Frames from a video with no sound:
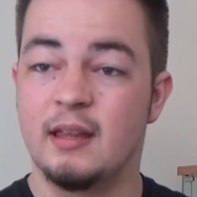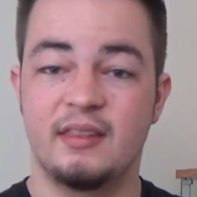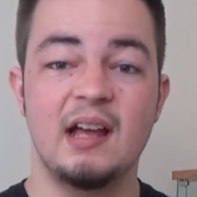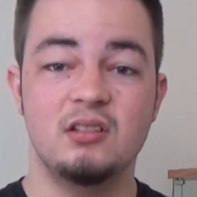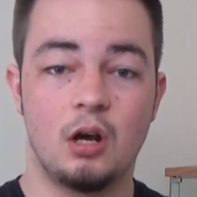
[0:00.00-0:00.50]

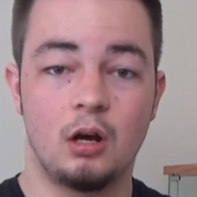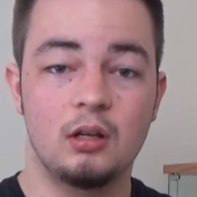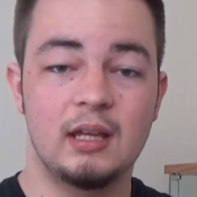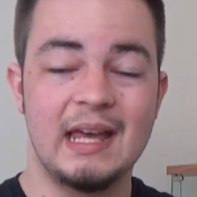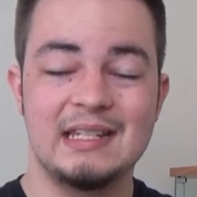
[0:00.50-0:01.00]
That
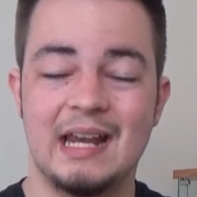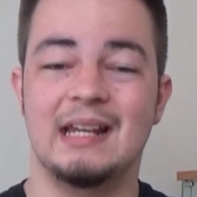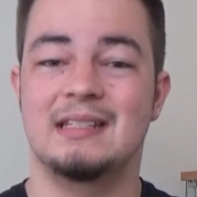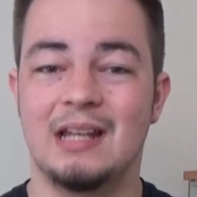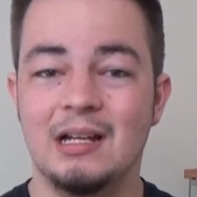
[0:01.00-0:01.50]
dog gets
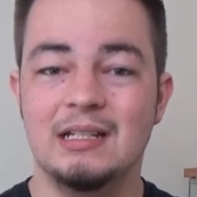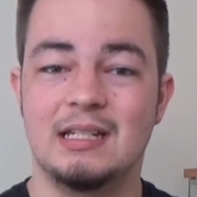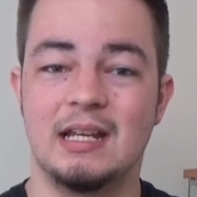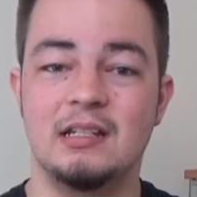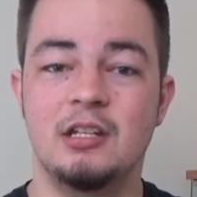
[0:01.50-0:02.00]

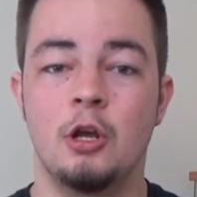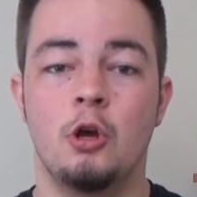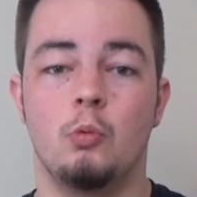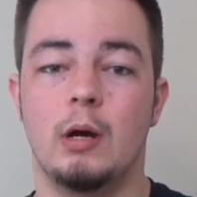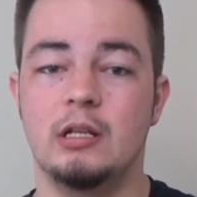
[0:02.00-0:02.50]
excited
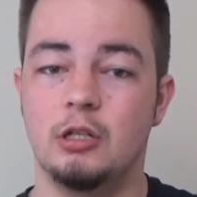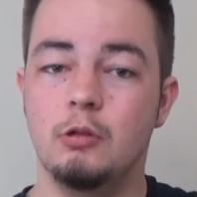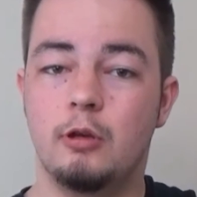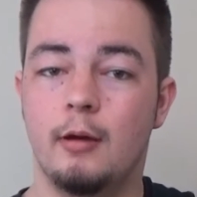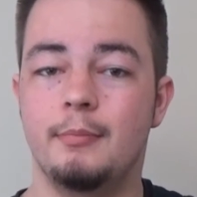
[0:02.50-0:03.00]
when
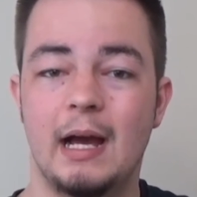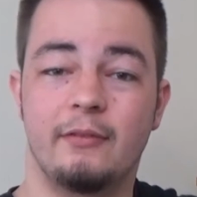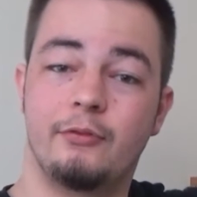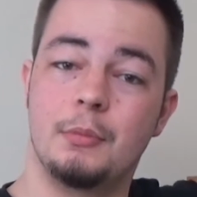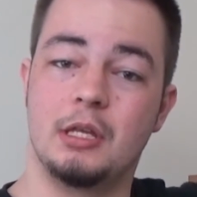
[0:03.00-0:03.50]
you come back
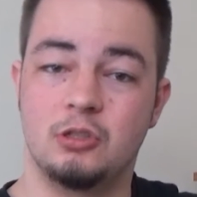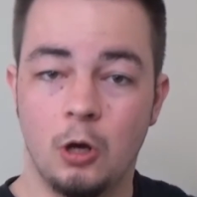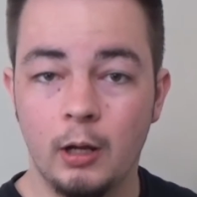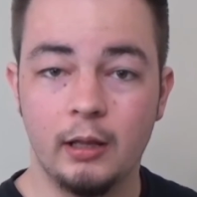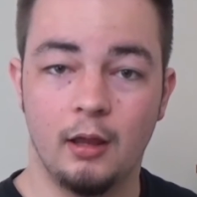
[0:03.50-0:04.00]
from the
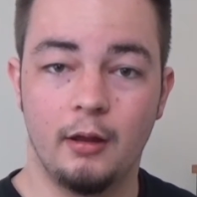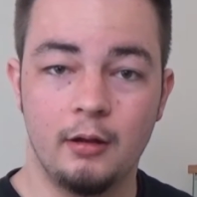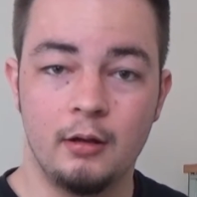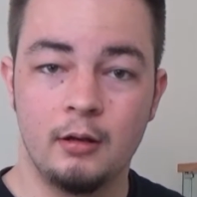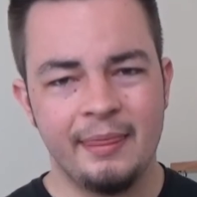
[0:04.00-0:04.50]
toilet.
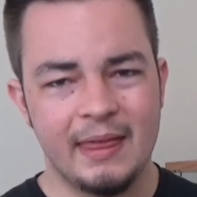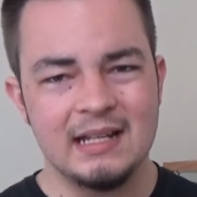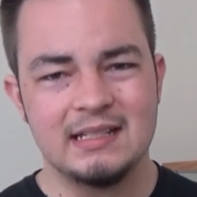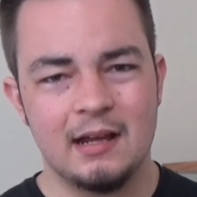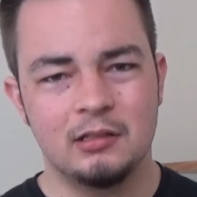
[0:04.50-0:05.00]
And
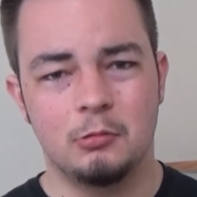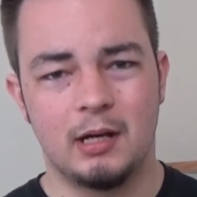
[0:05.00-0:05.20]
that's how you